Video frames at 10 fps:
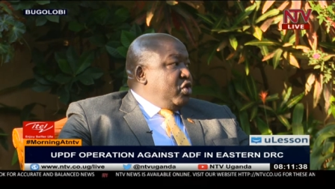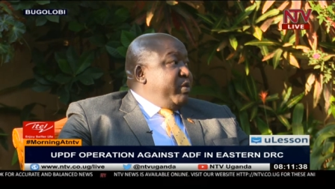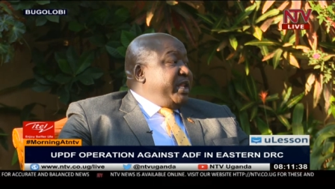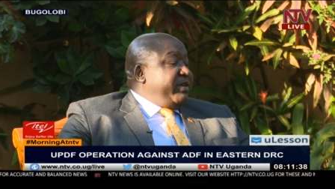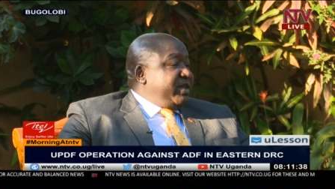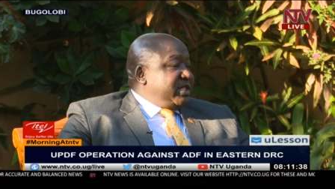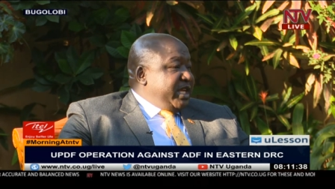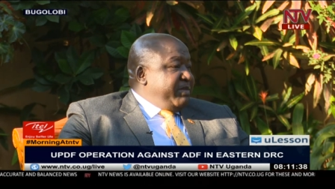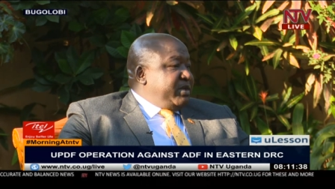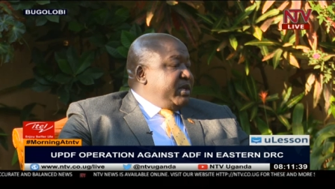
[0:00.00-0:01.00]
who might have
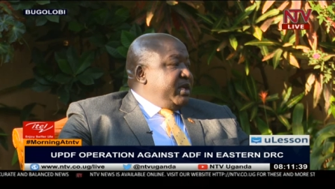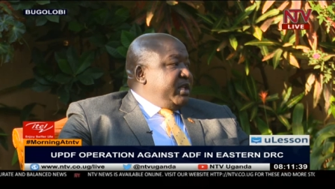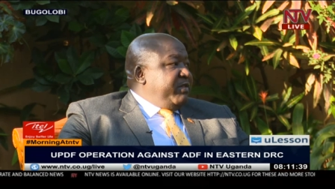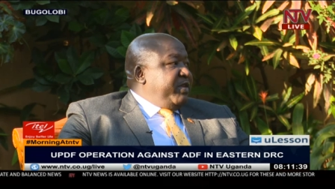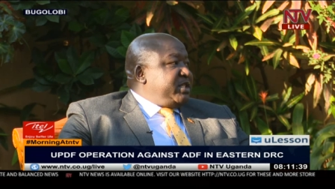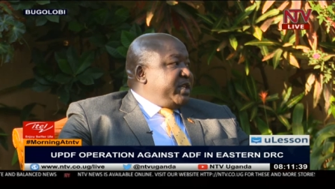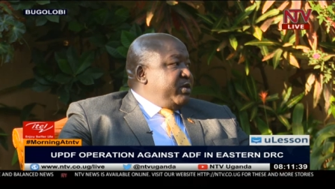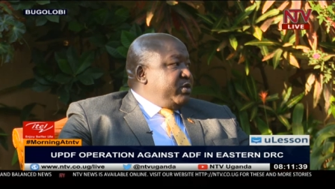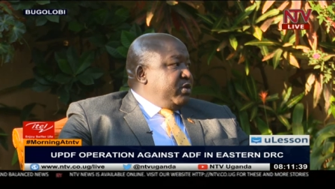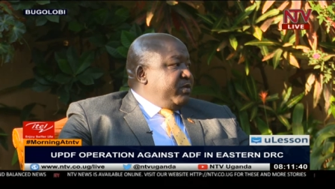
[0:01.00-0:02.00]
escaped the first
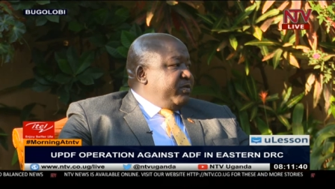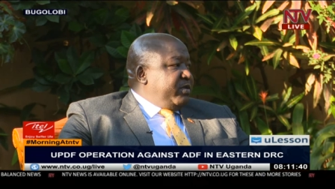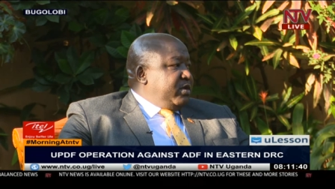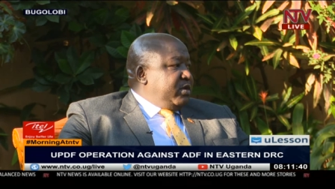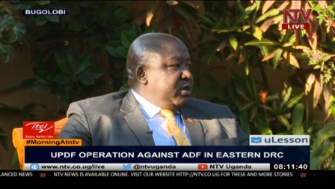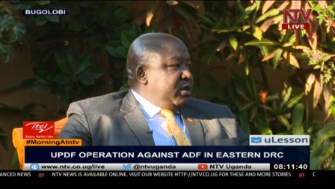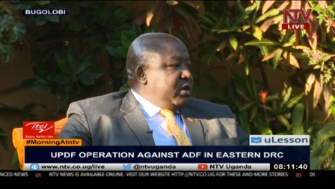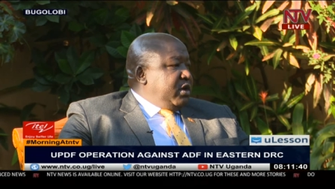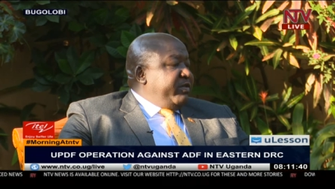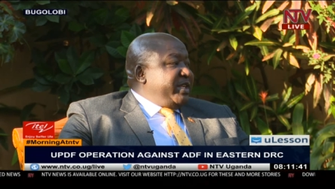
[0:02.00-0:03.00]
round of, uh,
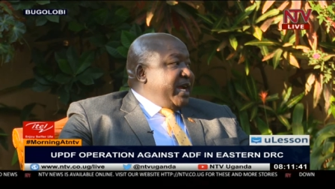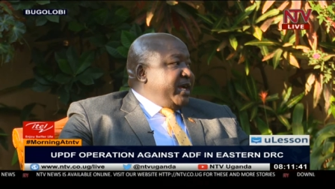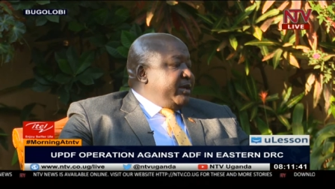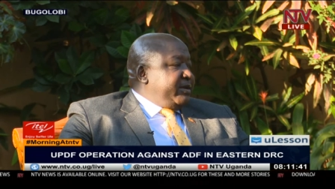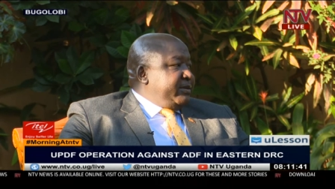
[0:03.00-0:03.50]
of attack.